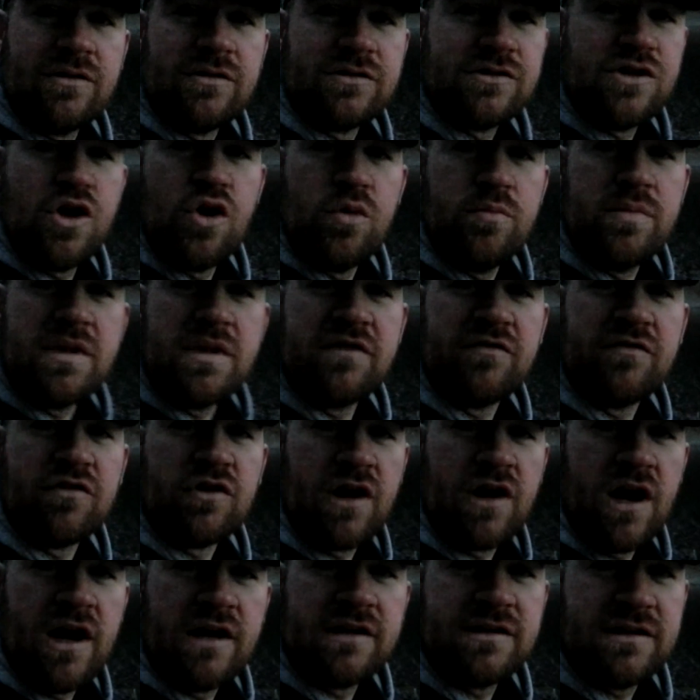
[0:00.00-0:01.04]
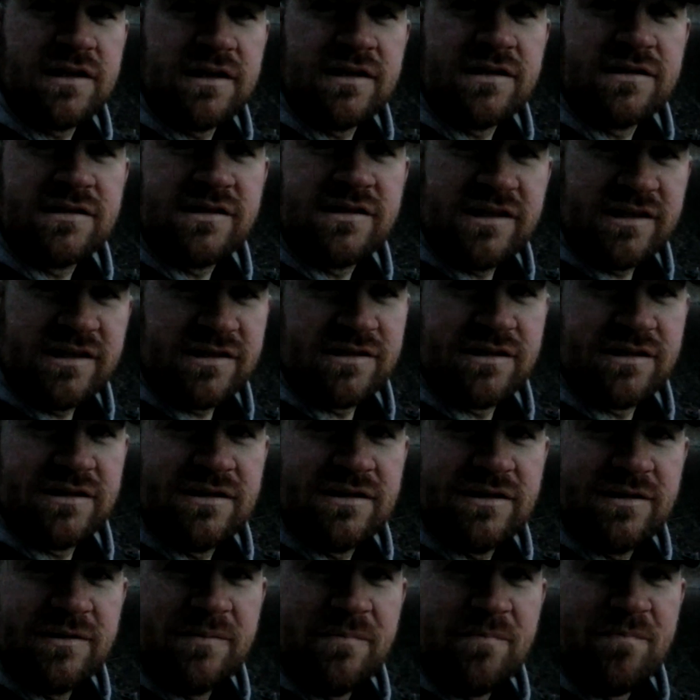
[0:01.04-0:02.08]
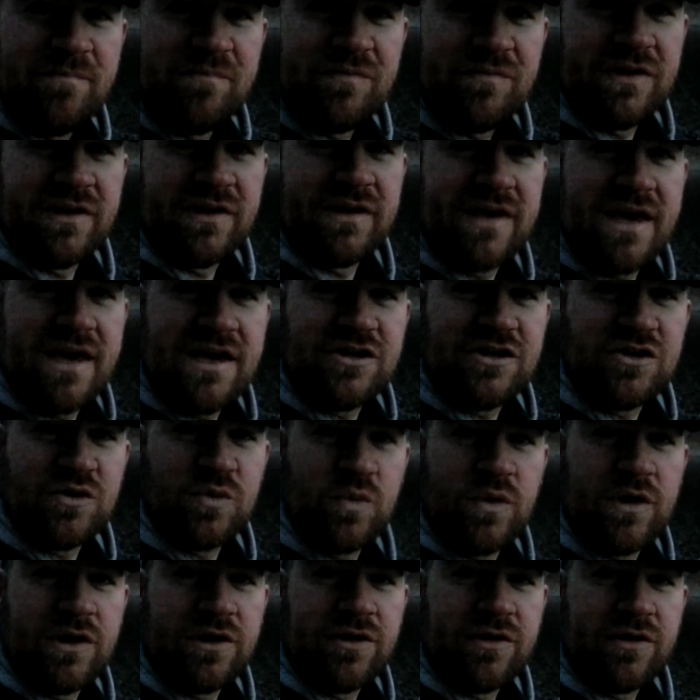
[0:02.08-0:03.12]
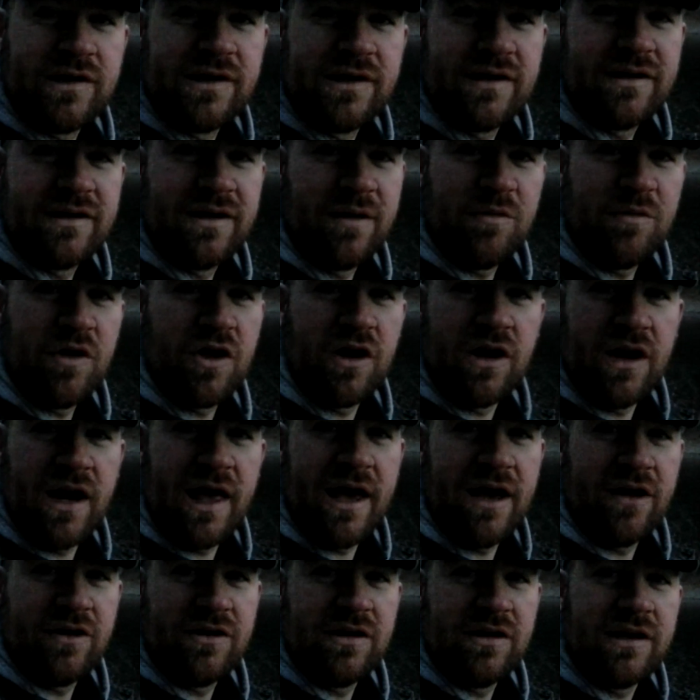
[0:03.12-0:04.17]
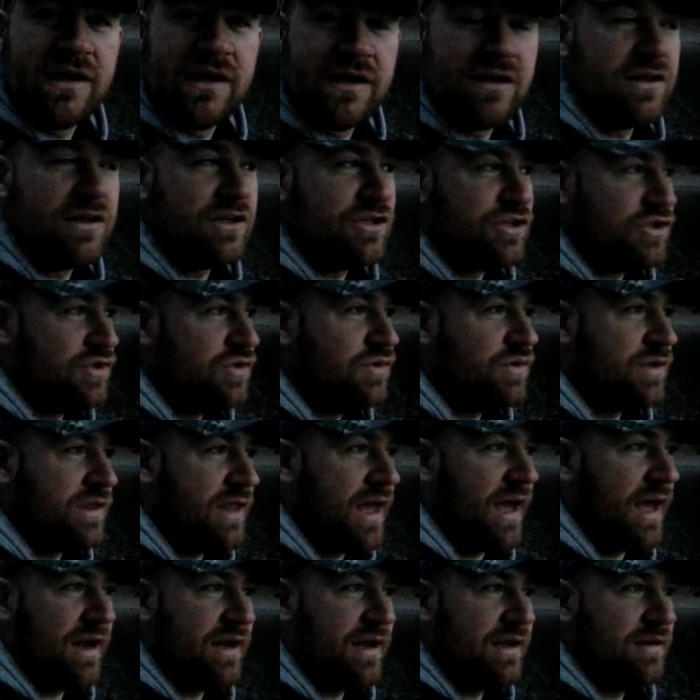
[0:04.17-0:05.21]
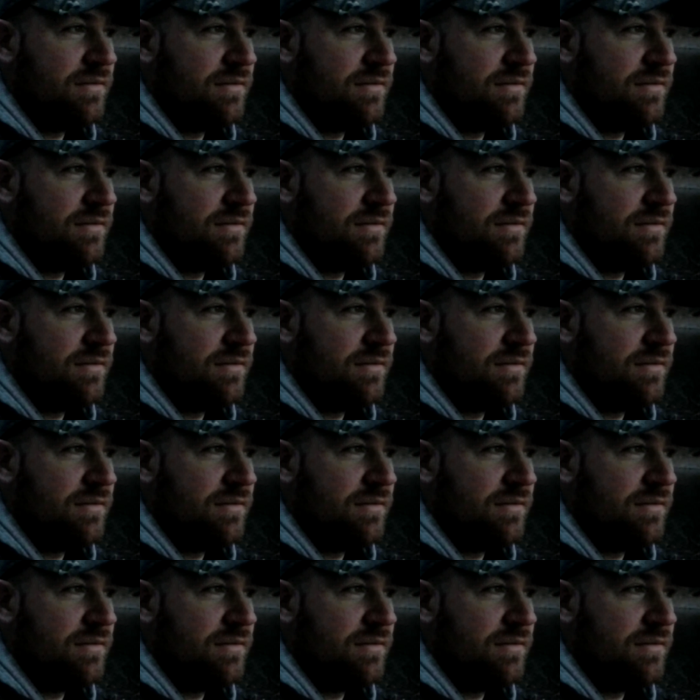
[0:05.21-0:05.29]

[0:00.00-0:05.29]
There's no beaver hunting season, in case you're wondering. I'm not allowed to legally shoot that